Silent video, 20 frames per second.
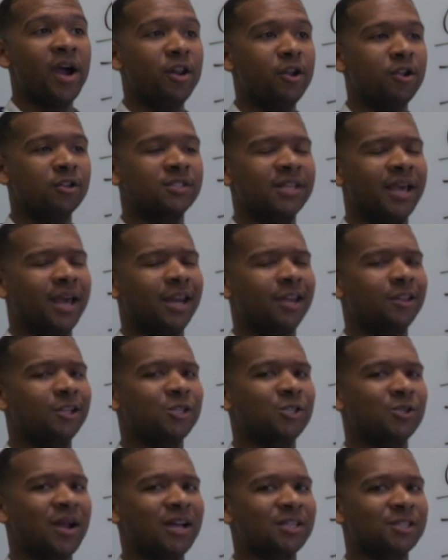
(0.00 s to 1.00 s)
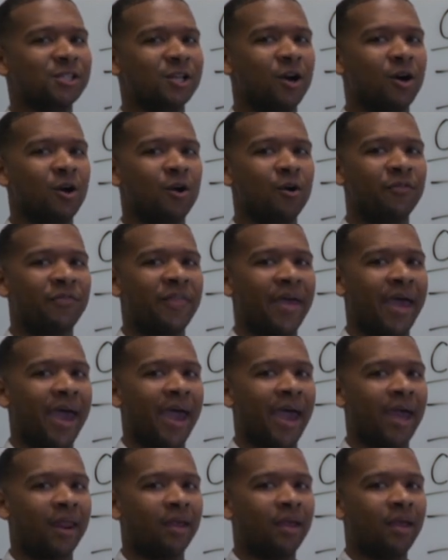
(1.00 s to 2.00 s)
understand in the dress code
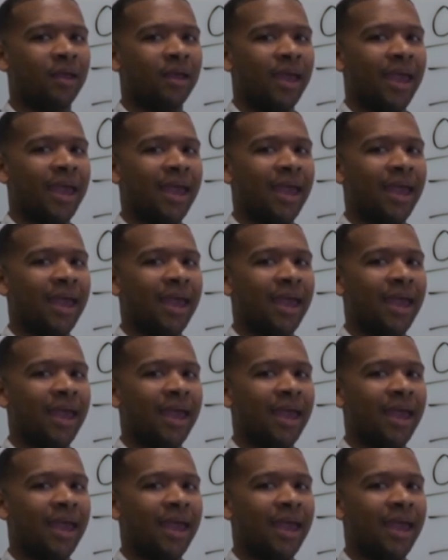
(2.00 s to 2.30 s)
that